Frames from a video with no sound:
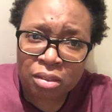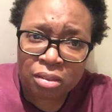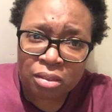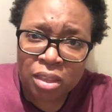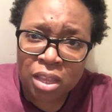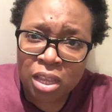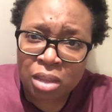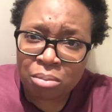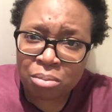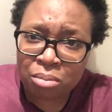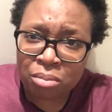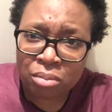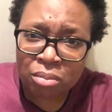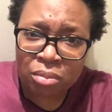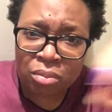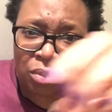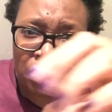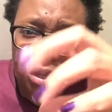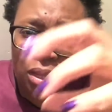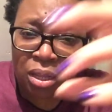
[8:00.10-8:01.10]
the same,
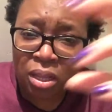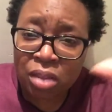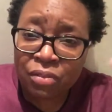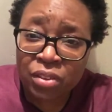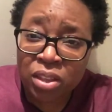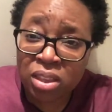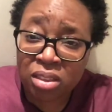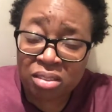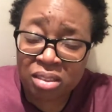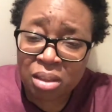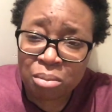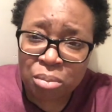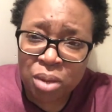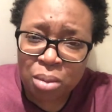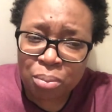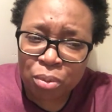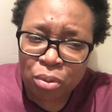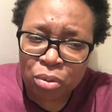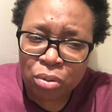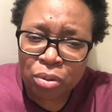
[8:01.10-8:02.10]
living in the same
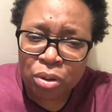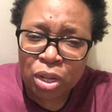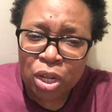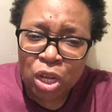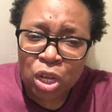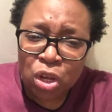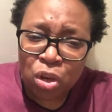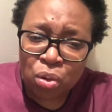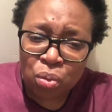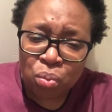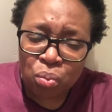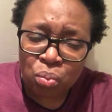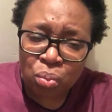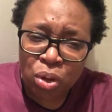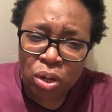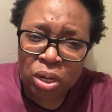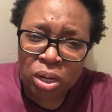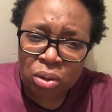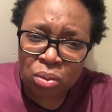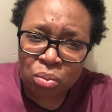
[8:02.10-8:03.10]
neighborhood.
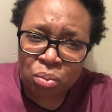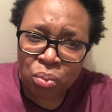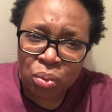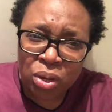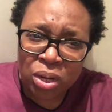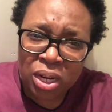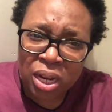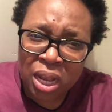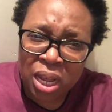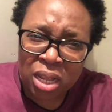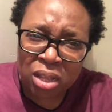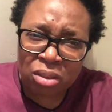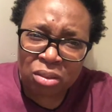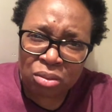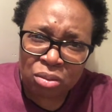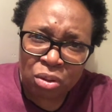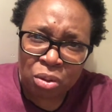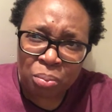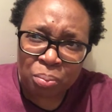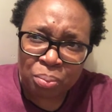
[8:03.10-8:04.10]
One
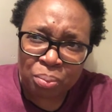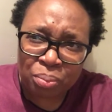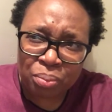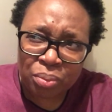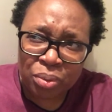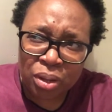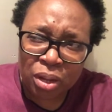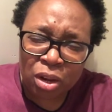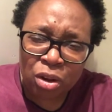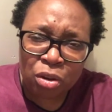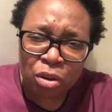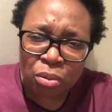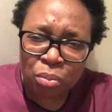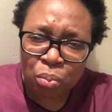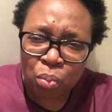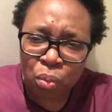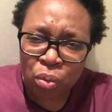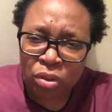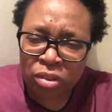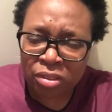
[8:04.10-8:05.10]
ends up a
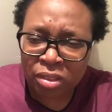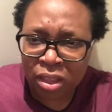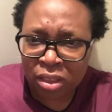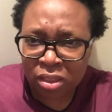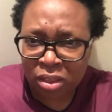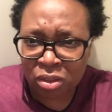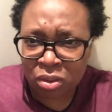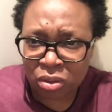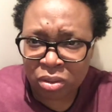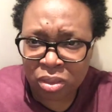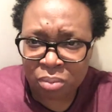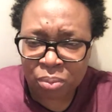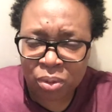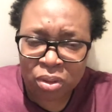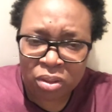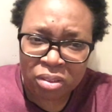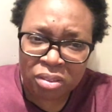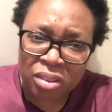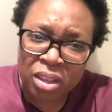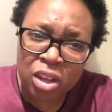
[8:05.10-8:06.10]
lot worse than the other
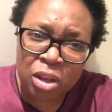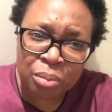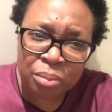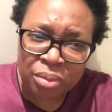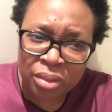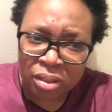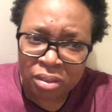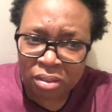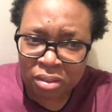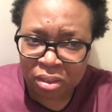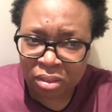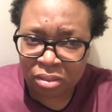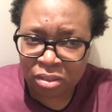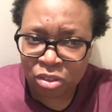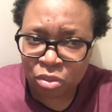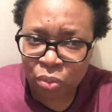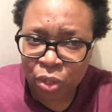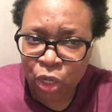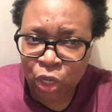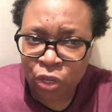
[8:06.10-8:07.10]
because circumstances and
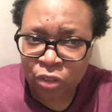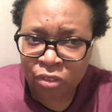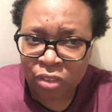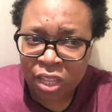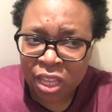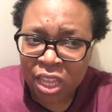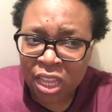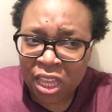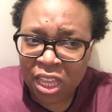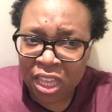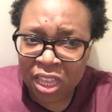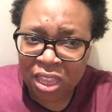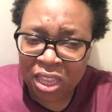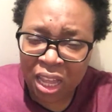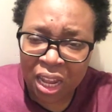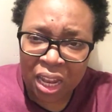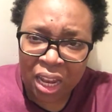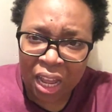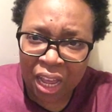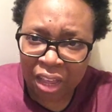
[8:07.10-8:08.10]
situations in
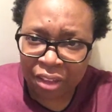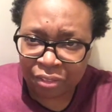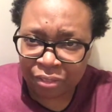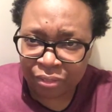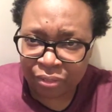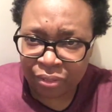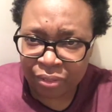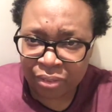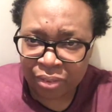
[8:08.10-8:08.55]
their life